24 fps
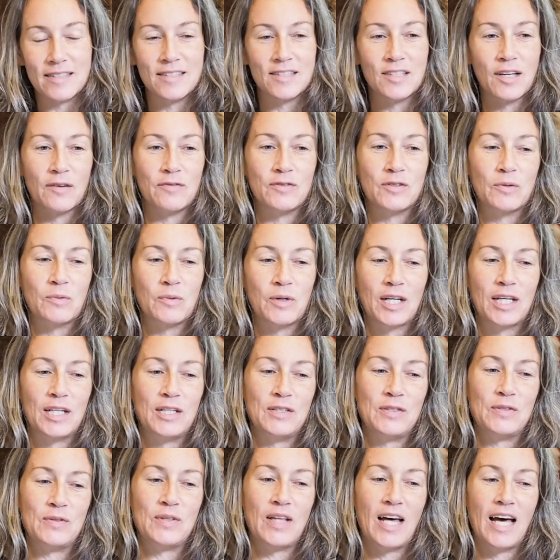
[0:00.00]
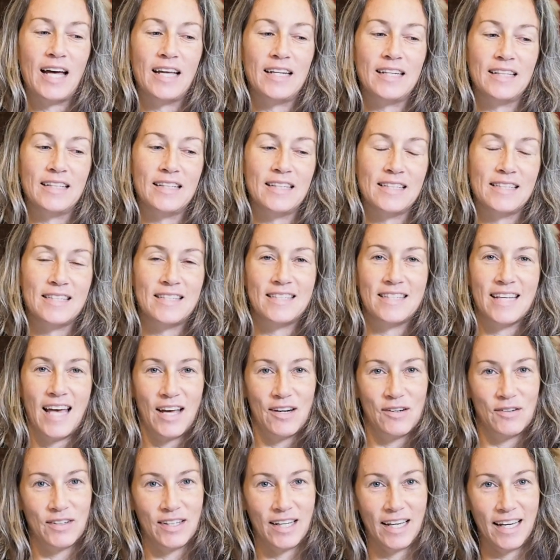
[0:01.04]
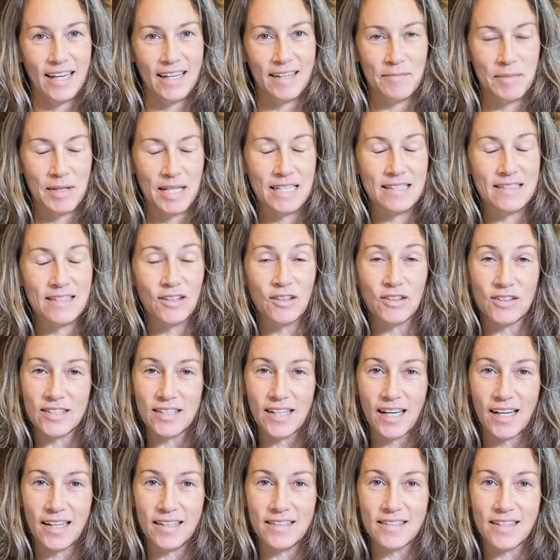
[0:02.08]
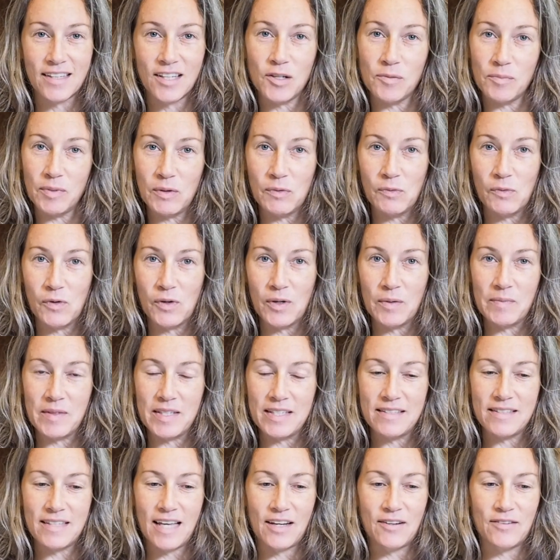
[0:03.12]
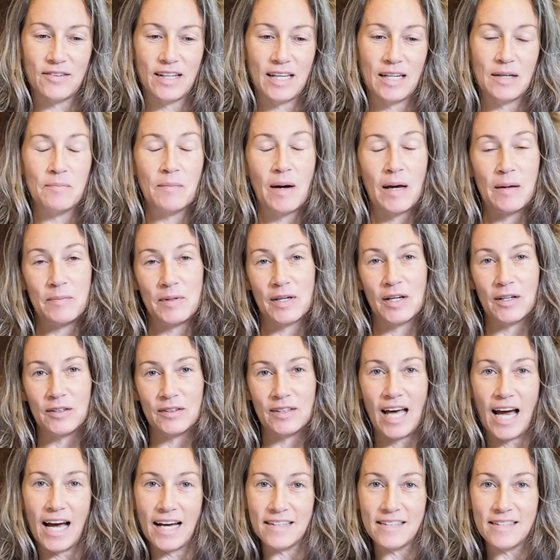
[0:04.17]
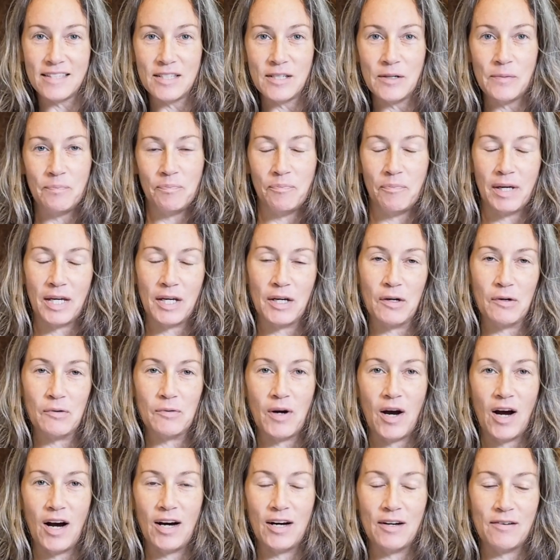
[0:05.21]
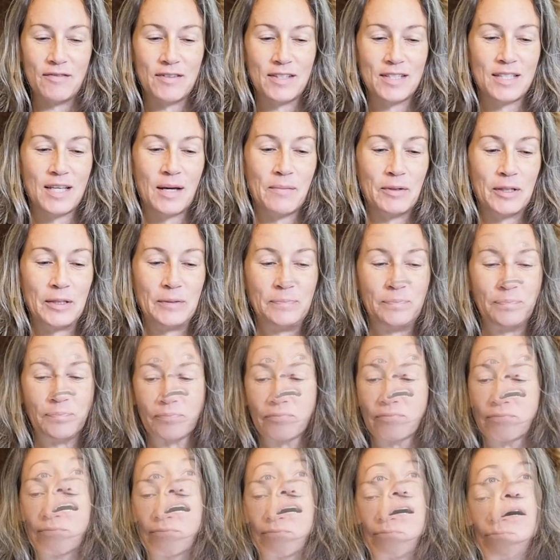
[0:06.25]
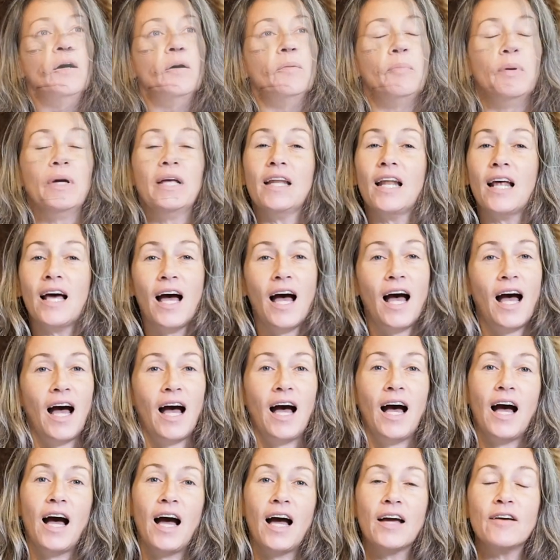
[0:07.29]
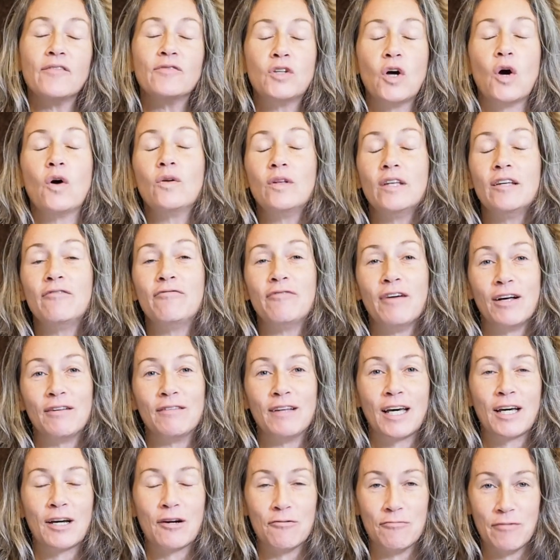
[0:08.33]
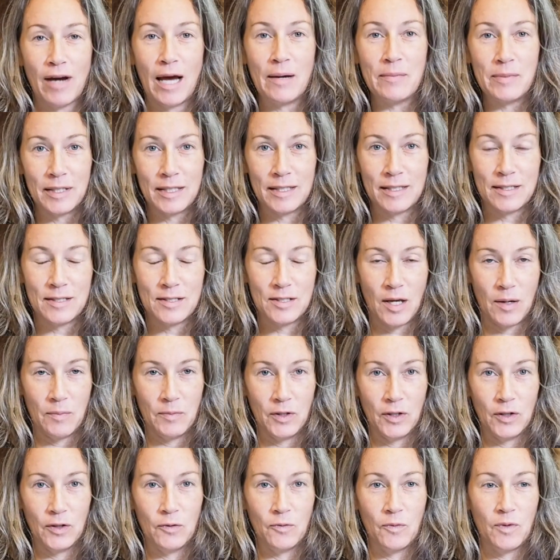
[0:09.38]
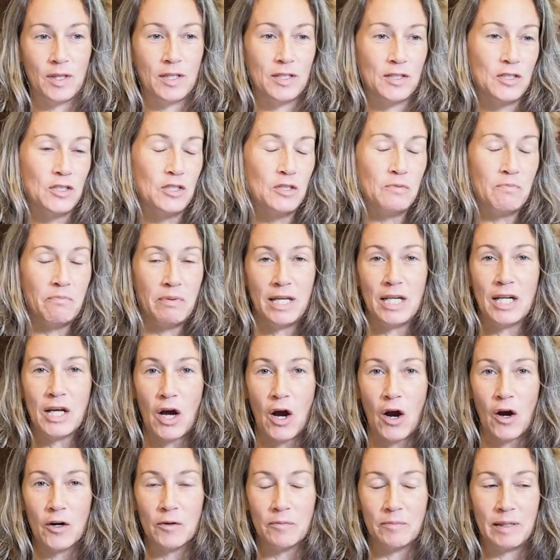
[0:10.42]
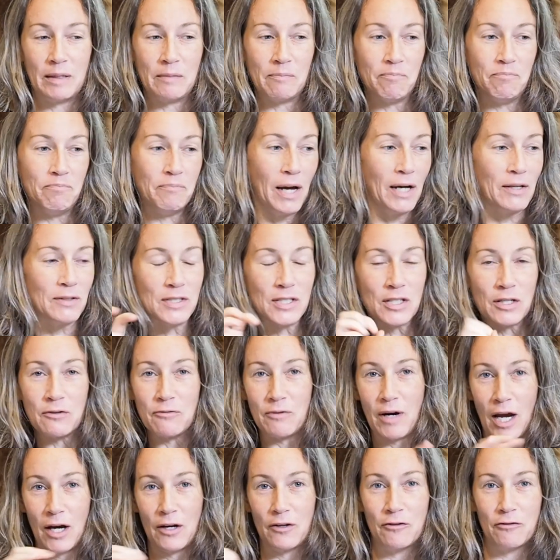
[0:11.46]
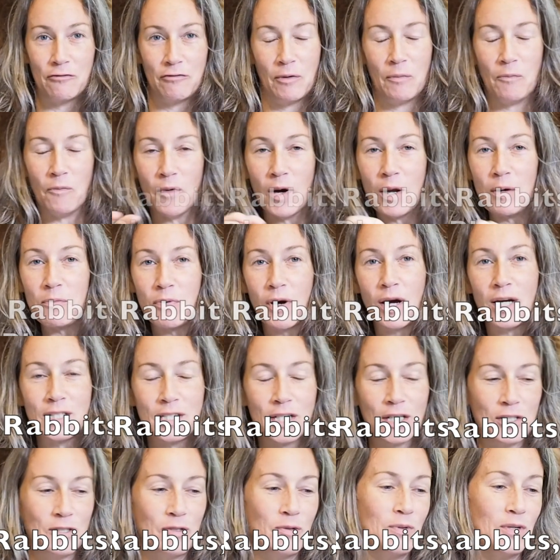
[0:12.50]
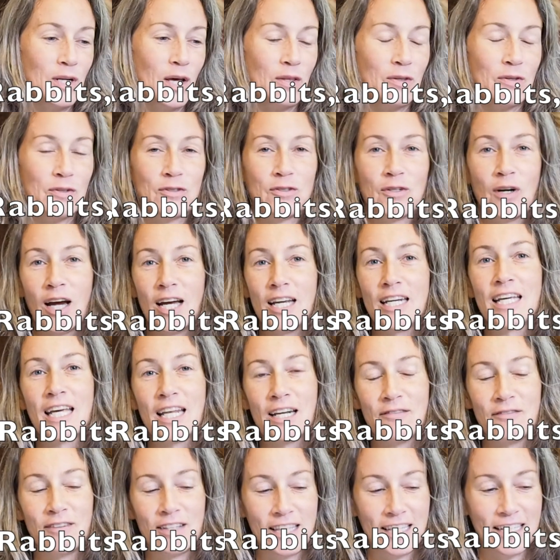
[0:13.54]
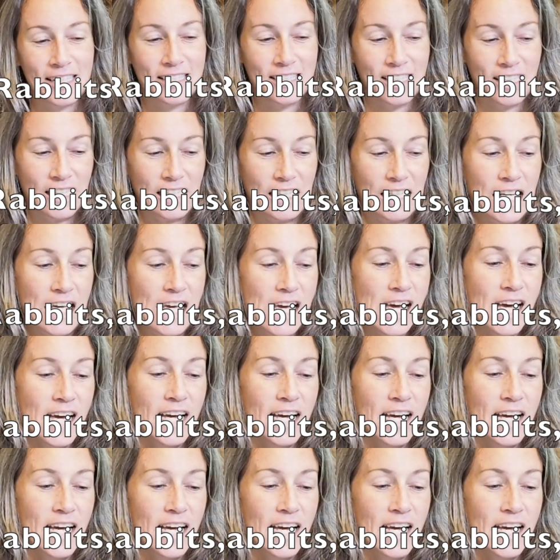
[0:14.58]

and stuff, so we're going to do that this Saturday because it looks like it's going to be warm this Saturday and it might be our last big hurrah of the summer. But I've totally felt like a rabbit this summer with a speeding heartbeat, bouncing around from one project to another, trying to get everything done.